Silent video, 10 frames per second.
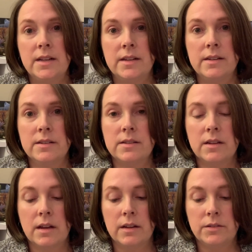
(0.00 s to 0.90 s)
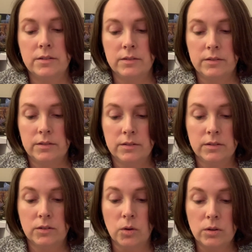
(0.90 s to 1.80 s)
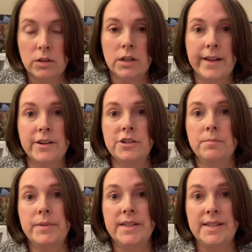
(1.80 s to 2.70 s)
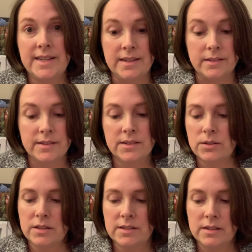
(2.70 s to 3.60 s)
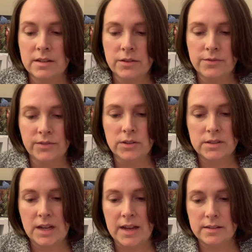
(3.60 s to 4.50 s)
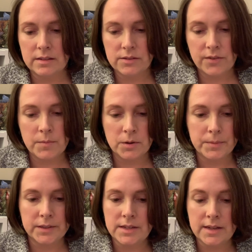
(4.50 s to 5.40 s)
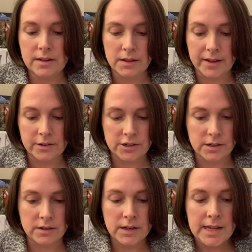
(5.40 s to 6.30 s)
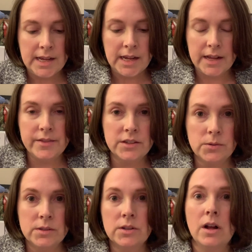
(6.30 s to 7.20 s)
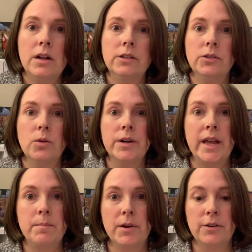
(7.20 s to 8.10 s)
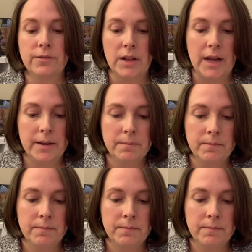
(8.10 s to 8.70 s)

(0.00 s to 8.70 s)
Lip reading: is a Gold Collection Petite. So this isn't the full size. It's from their Petite Collection. And this one's called Ornate Butterfly.